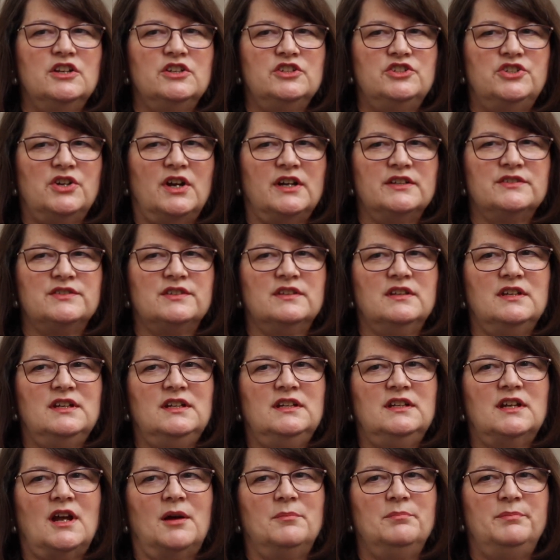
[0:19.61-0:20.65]
just
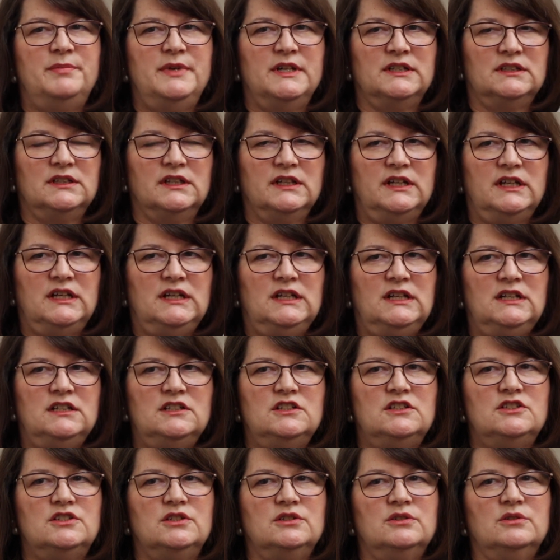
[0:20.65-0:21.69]
the
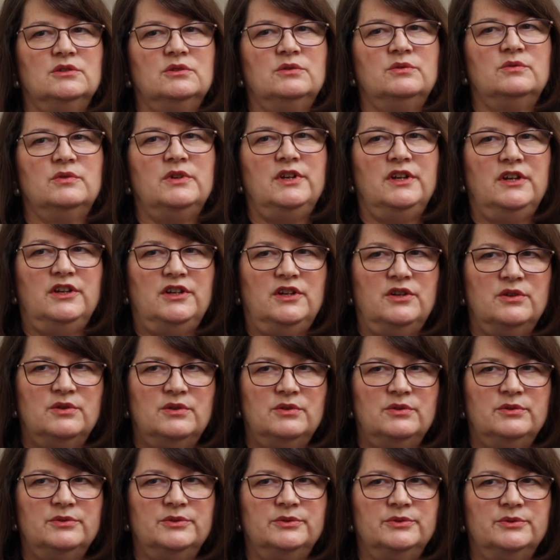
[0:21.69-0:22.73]
ability to
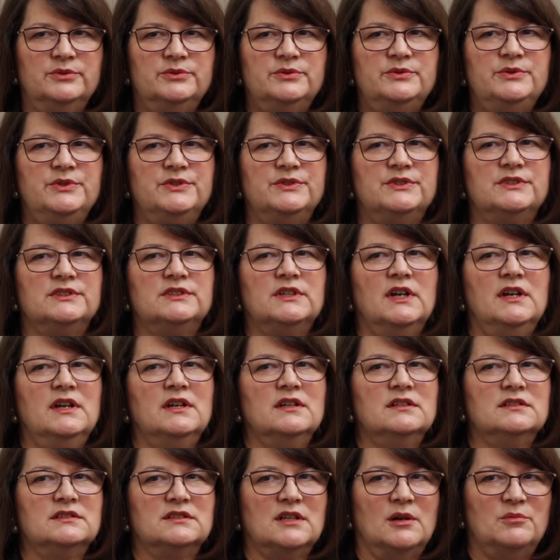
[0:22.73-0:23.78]
use
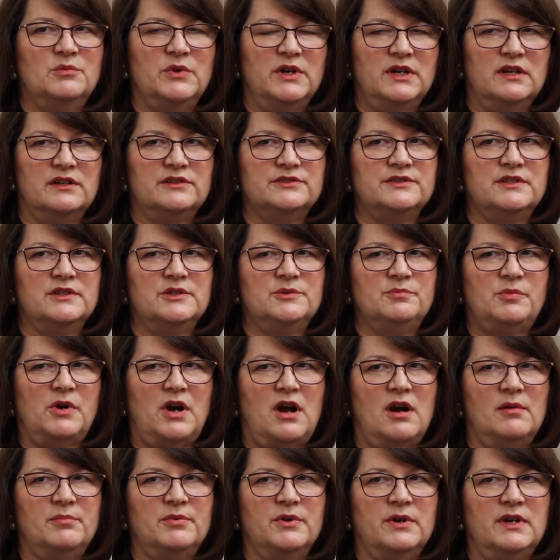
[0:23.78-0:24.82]
someone else's
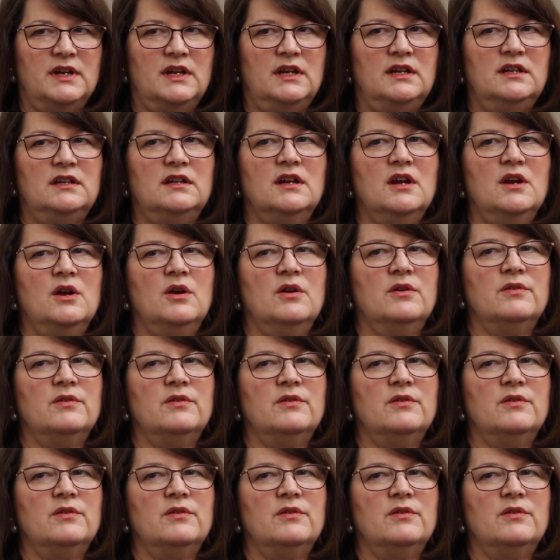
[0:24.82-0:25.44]
property